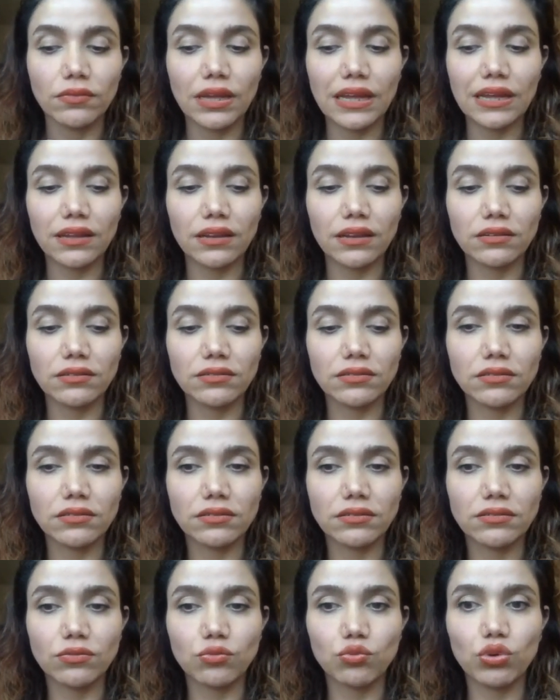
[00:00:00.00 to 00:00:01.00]
and
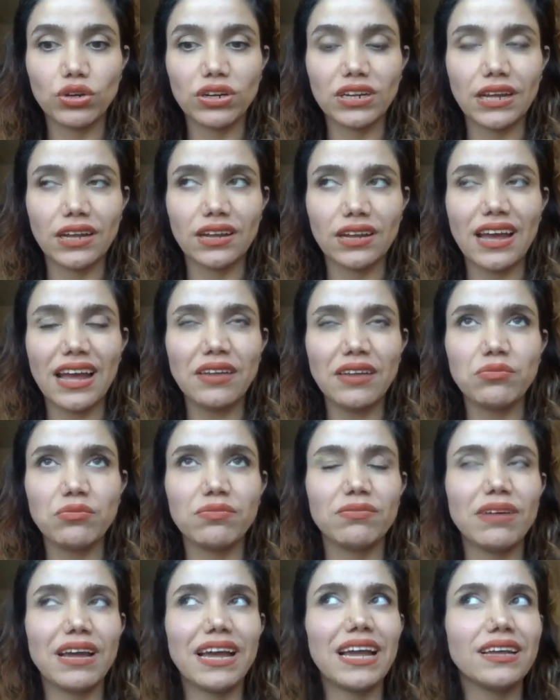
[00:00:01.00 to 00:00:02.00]
work it. I
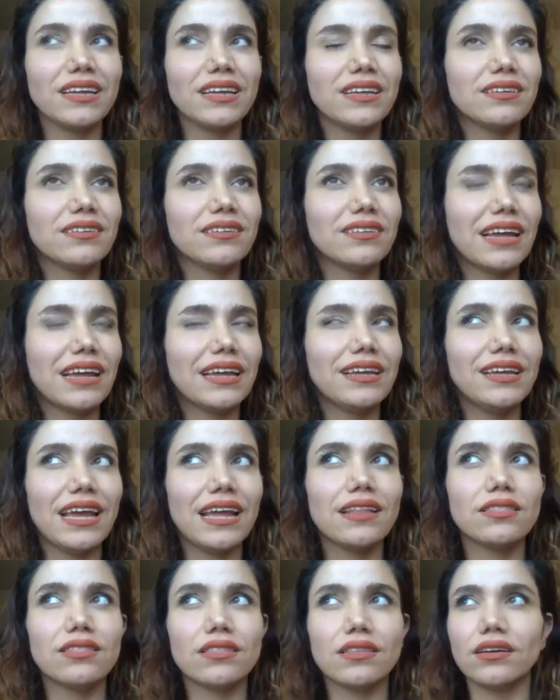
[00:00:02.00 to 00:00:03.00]

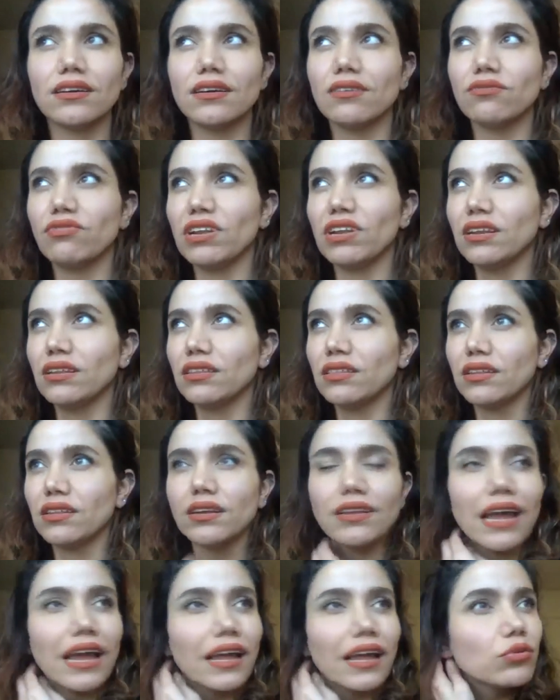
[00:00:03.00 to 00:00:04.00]
can't think of
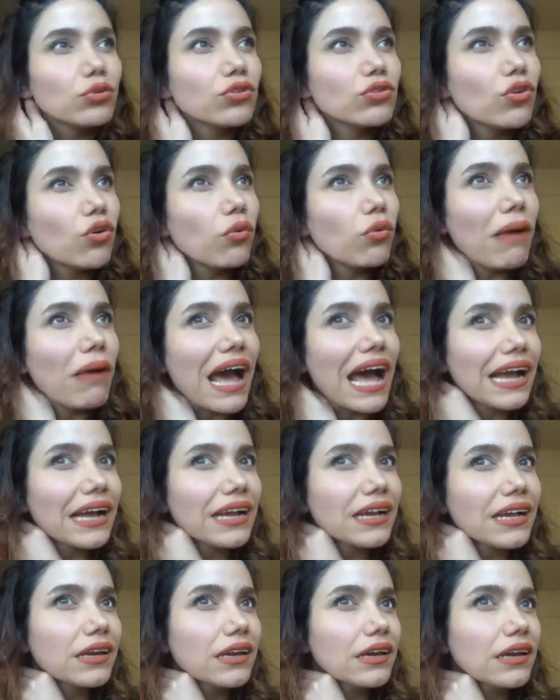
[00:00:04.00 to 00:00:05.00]
anything that I would go back.